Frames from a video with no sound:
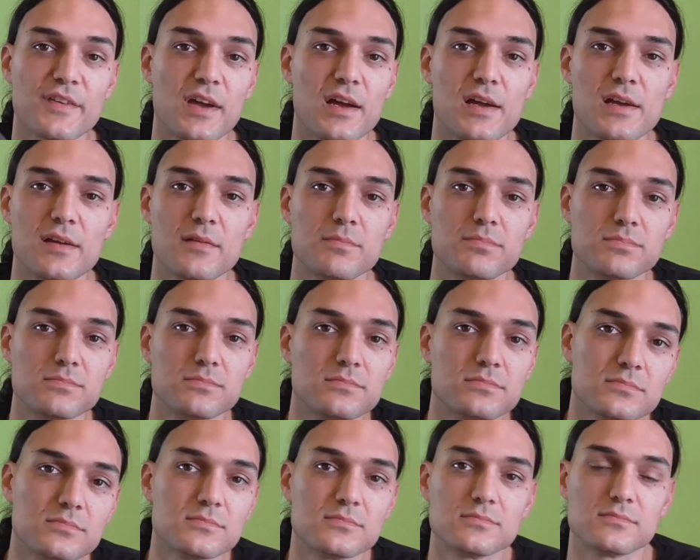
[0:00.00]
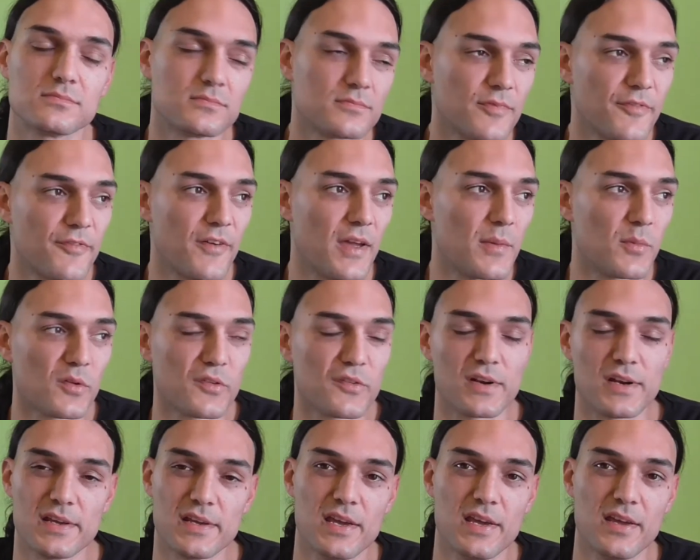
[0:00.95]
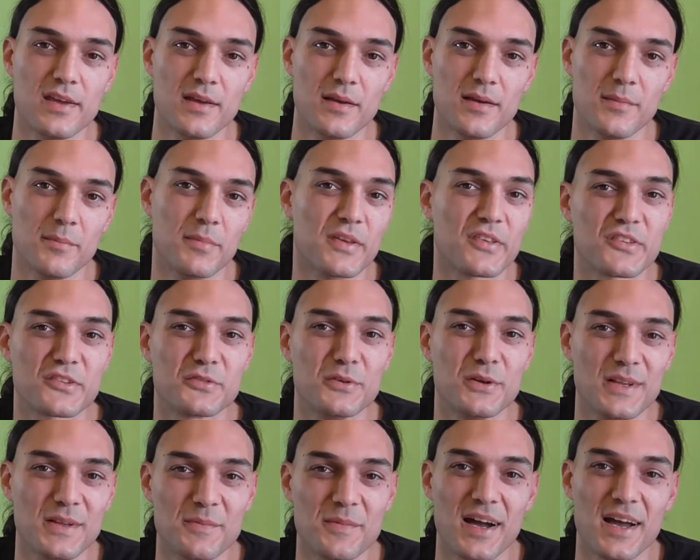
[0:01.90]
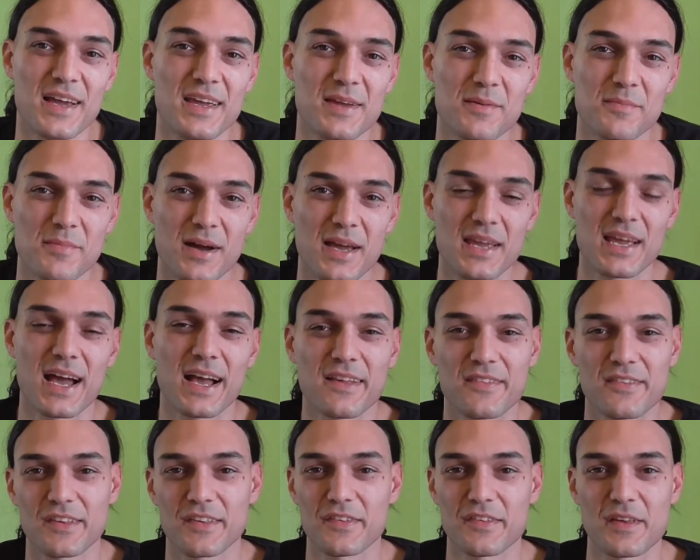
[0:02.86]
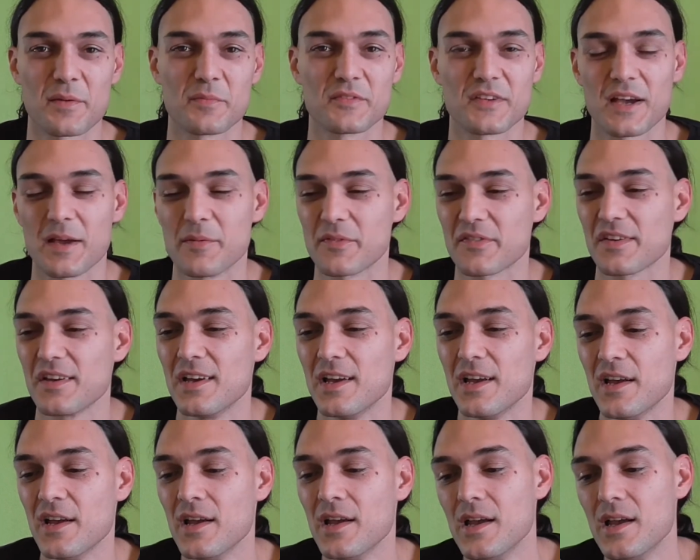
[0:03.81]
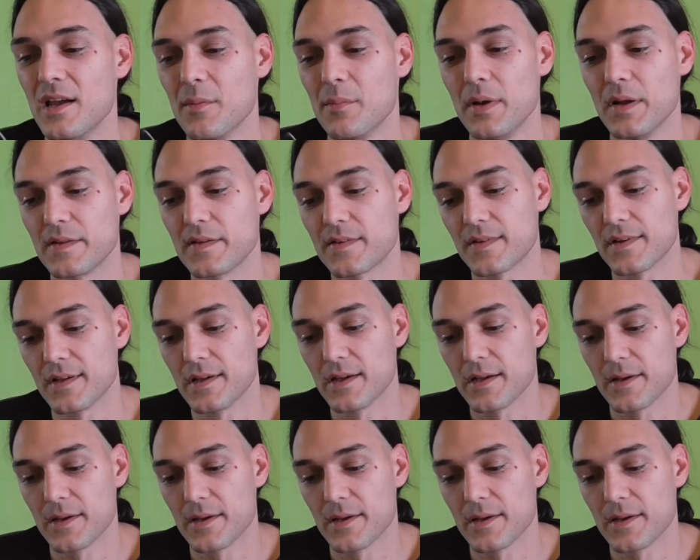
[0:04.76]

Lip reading: I famously mistreat my axes sometimes. But